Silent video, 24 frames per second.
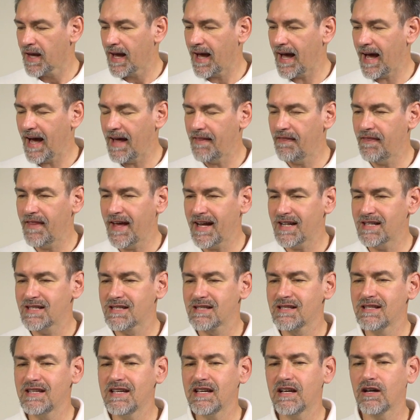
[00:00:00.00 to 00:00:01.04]
and that's
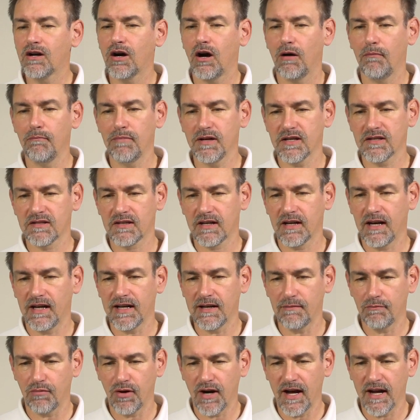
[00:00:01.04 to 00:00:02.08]
the compass
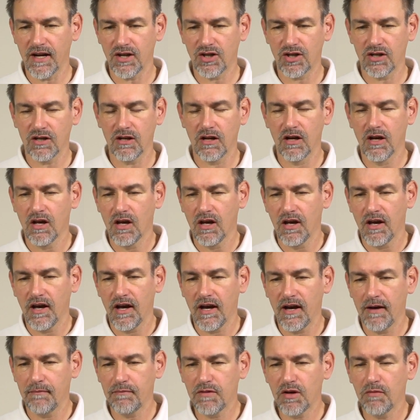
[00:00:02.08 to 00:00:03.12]
calibration.
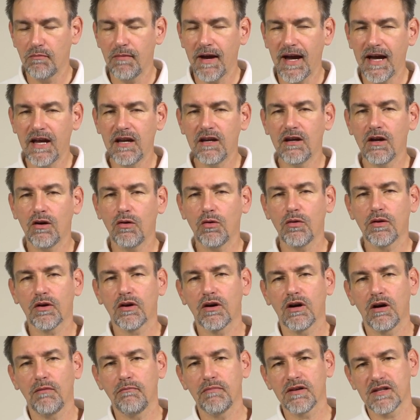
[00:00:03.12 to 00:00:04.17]
You may know the
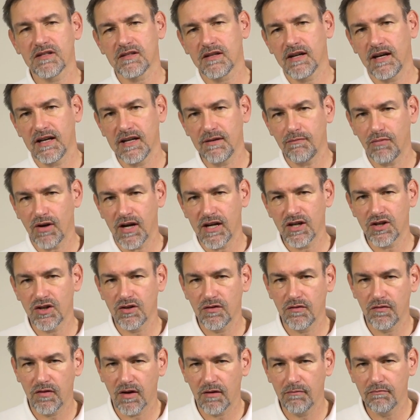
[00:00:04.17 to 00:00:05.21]
compass calibration
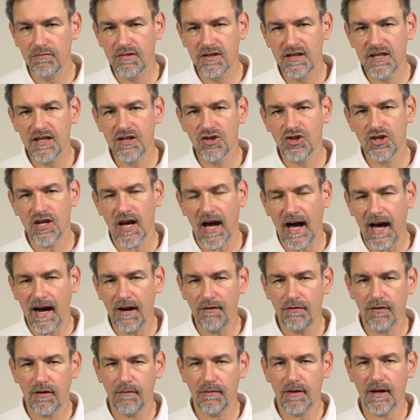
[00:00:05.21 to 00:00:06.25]
from DJI,
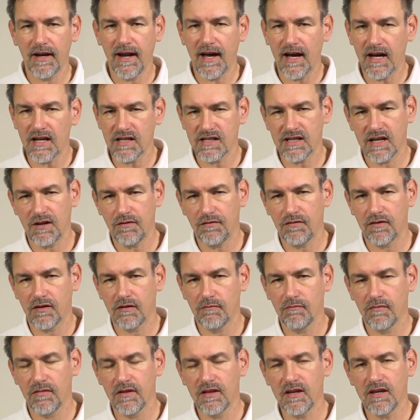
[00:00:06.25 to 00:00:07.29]
from the NASA,
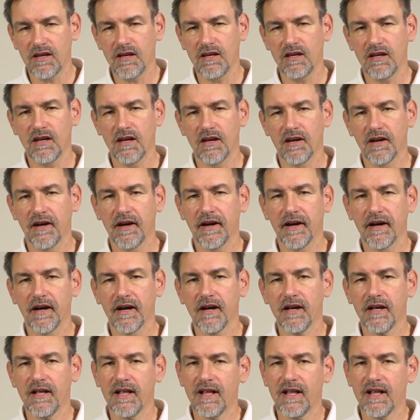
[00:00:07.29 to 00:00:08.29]
from the